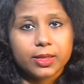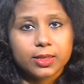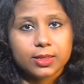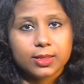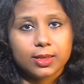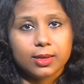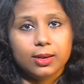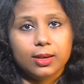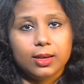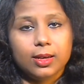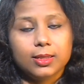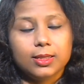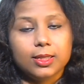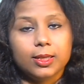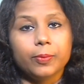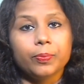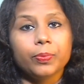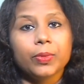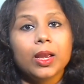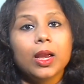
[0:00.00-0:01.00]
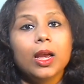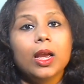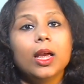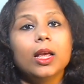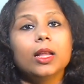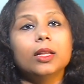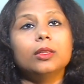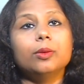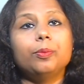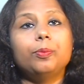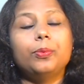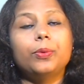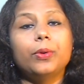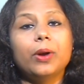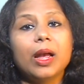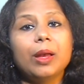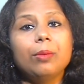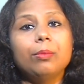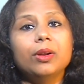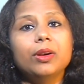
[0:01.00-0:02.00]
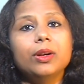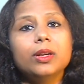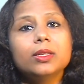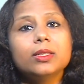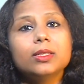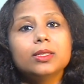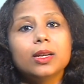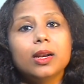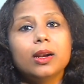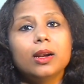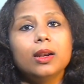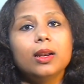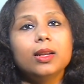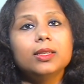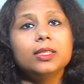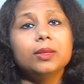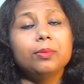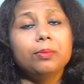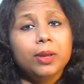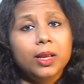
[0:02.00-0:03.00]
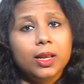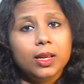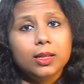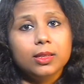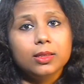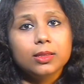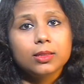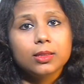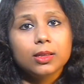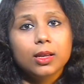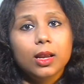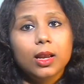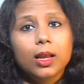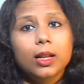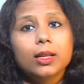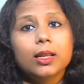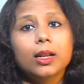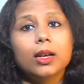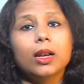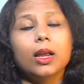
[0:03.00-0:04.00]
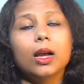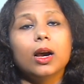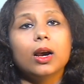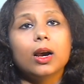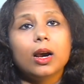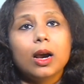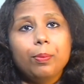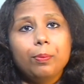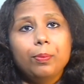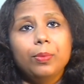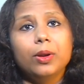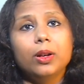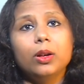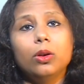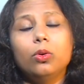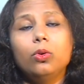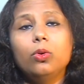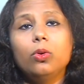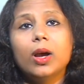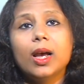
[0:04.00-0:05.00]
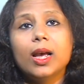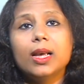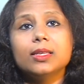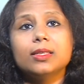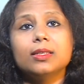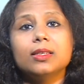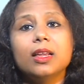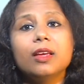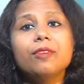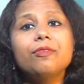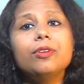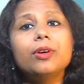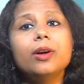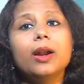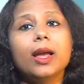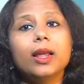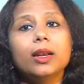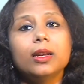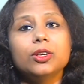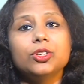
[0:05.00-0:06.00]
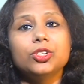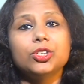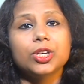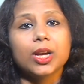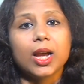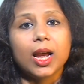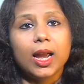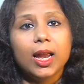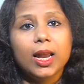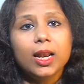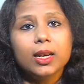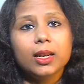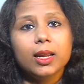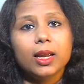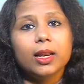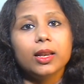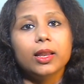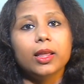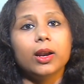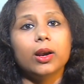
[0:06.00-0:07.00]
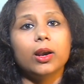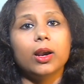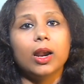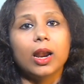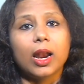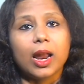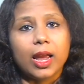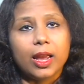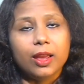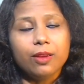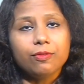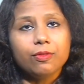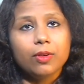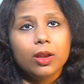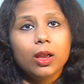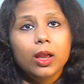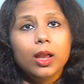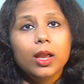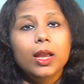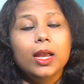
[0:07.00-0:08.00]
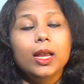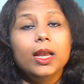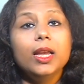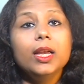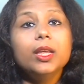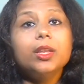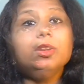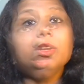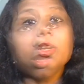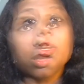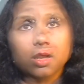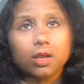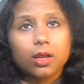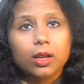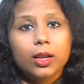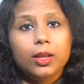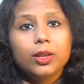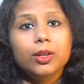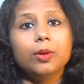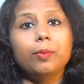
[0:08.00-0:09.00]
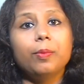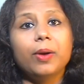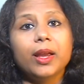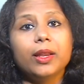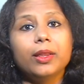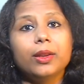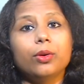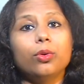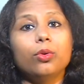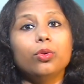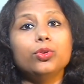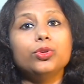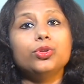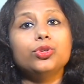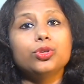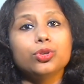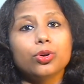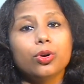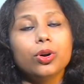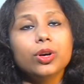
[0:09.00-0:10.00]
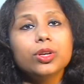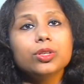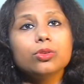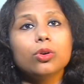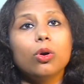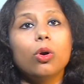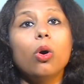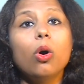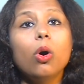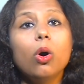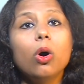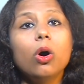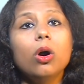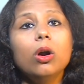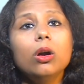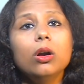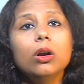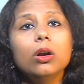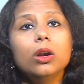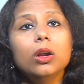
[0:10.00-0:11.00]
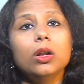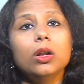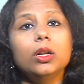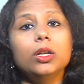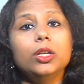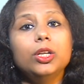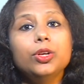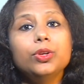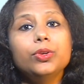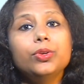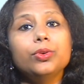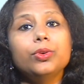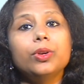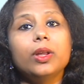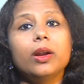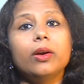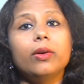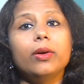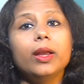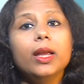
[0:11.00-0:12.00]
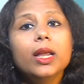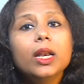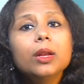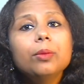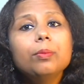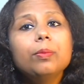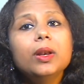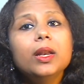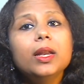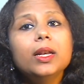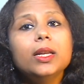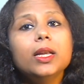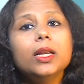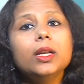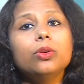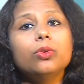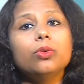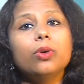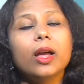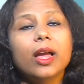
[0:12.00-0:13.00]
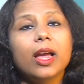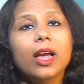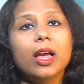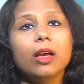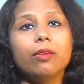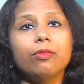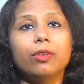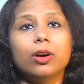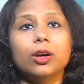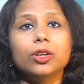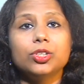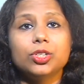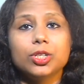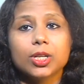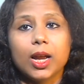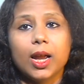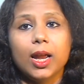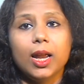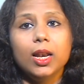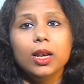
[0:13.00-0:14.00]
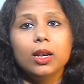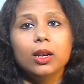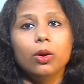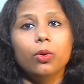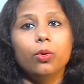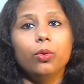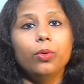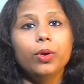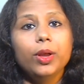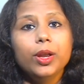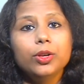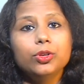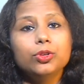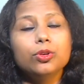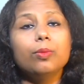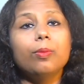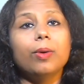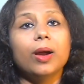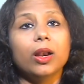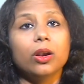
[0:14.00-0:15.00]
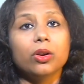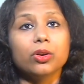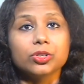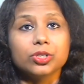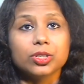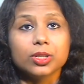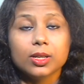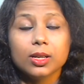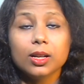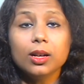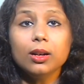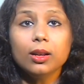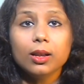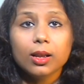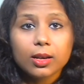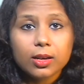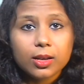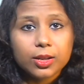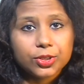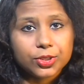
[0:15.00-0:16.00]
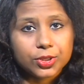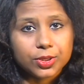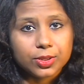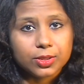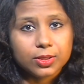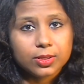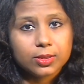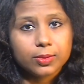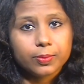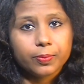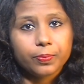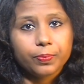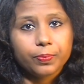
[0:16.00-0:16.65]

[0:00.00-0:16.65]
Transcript: sterility? The primary sterility means that a couple who has never had a child in their life, either by their own choice or due to their inability to have a child owing to biological conditions.